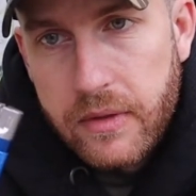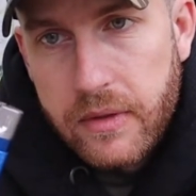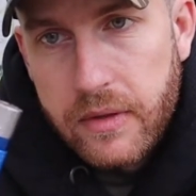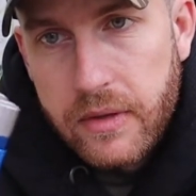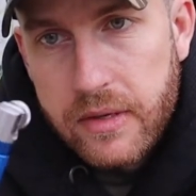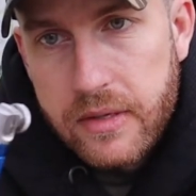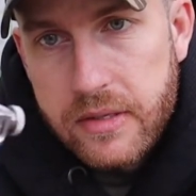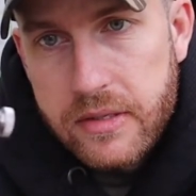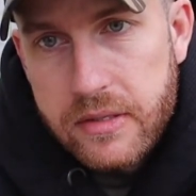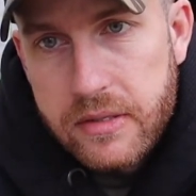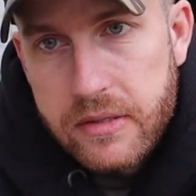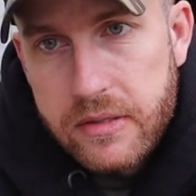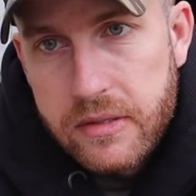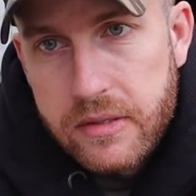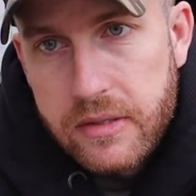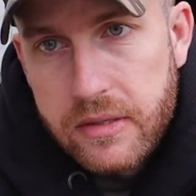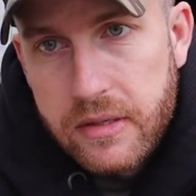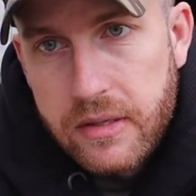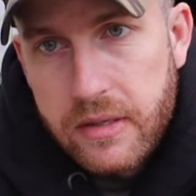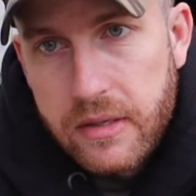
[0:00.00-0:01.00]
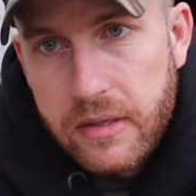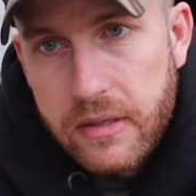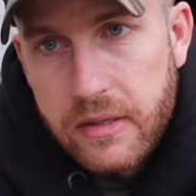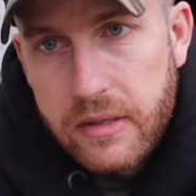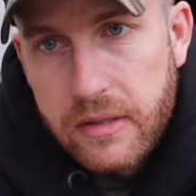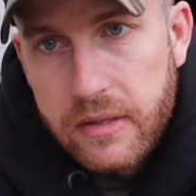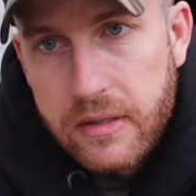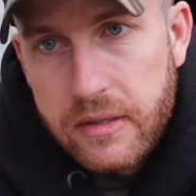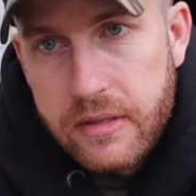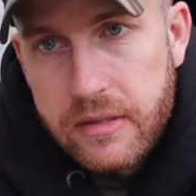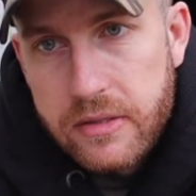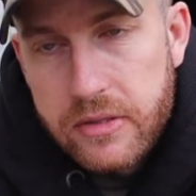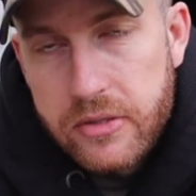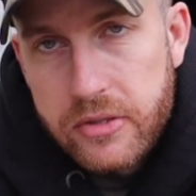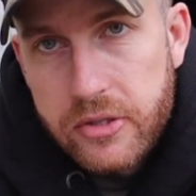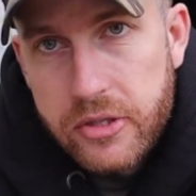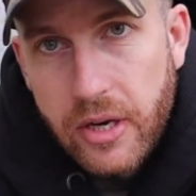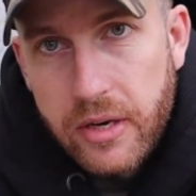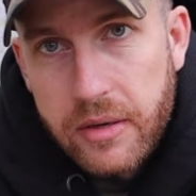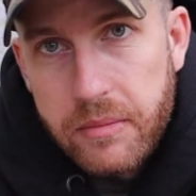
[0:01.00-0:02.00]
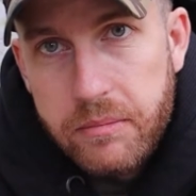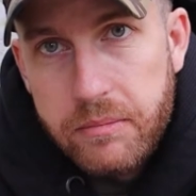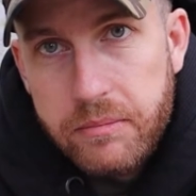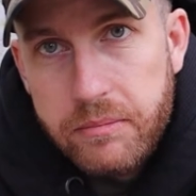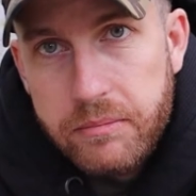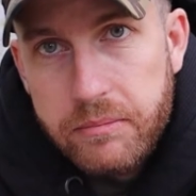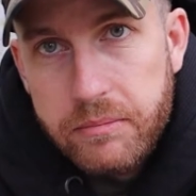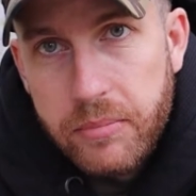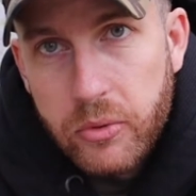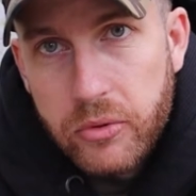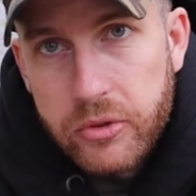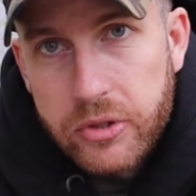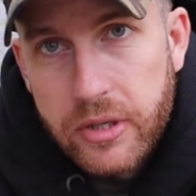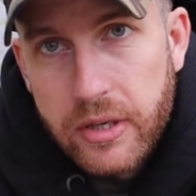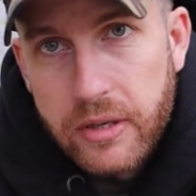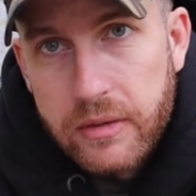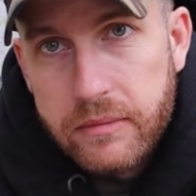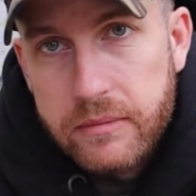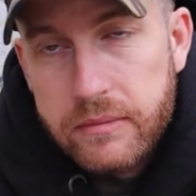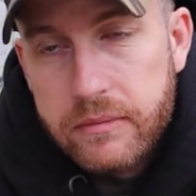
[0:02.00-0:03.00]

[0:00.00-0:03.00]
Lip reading: is chatting bullshit.